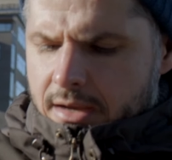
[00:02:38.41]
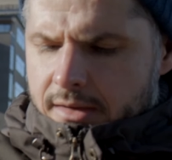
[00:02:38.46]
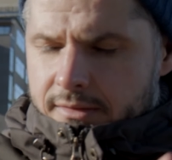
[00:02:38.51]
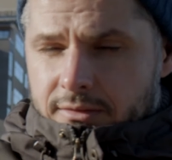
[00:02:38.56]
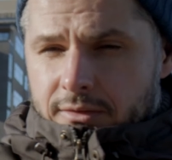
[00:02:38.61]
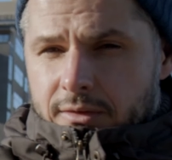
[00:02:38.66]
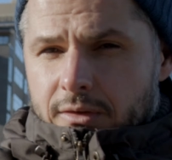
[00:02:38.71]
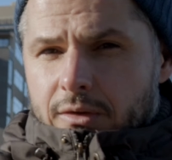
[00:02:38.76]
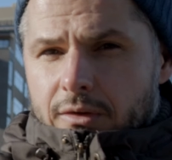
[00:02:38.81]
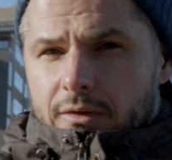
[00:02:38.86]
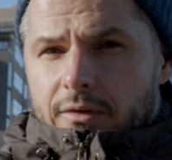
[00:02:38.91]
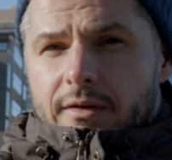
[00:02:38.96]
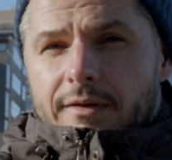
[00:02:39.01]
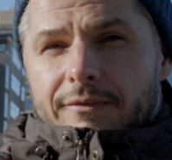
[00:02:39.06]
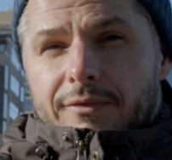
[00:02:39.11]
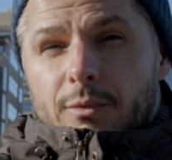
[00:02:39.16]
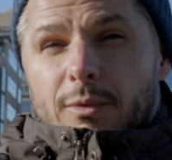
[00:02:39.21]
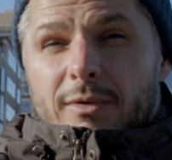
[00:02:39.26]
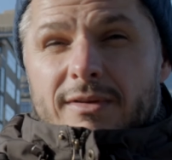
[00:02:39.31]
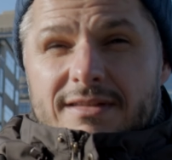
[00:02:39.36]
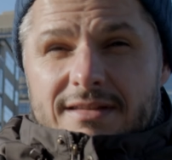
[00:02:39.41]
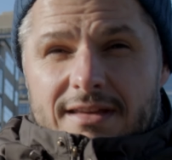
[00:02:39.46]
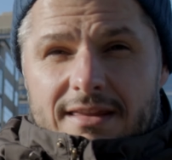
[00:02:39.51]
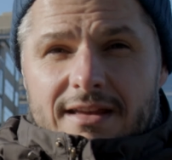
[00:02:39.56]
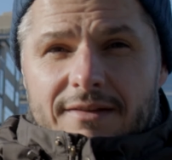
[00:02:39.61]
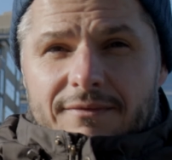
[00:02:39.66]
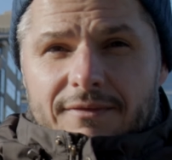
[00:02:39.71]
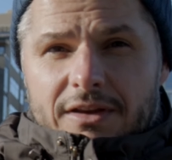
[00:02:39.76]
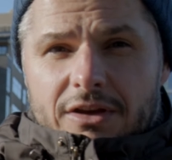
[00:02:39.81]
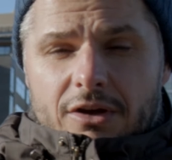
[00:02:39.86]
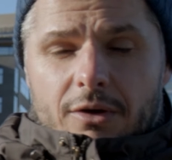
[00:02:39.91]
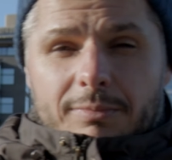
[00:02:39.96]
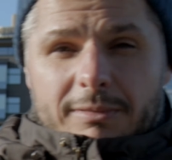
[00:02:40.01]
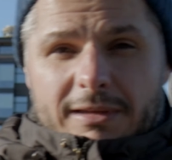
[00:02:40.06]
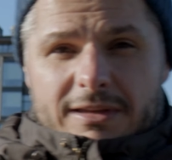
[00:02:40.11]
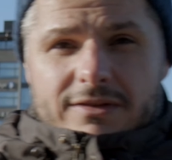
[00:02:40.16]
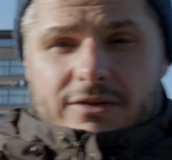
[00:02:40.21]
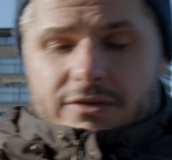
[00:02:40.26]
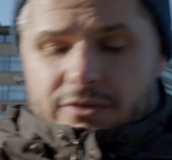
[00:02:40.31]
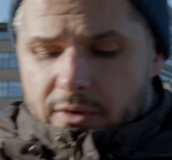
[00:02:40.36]
So if you want to see that video,
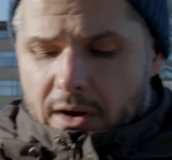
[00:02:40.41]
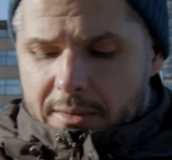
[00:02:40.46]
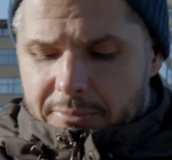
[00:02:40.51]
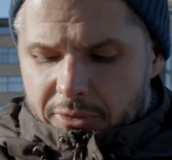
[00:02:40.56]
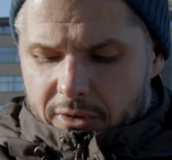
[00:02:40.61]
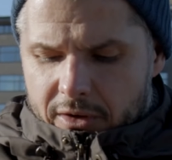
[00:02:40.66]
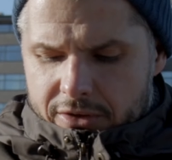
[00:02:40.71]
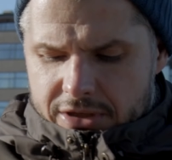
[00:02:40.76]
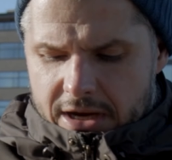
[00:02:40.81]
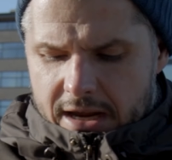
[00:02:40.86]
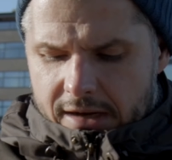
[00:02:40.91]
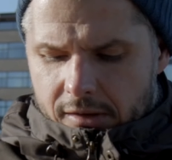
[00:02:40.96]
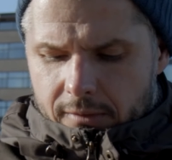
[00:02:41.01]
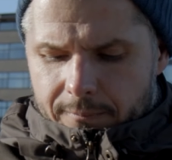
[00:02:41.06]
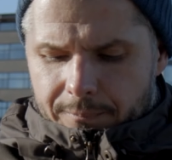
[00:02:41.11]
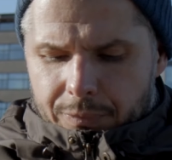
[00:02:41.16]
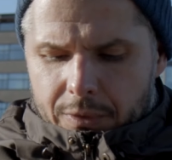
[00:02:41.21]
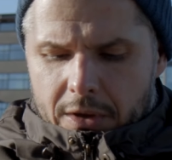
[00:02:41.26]
please subscribe to our channel.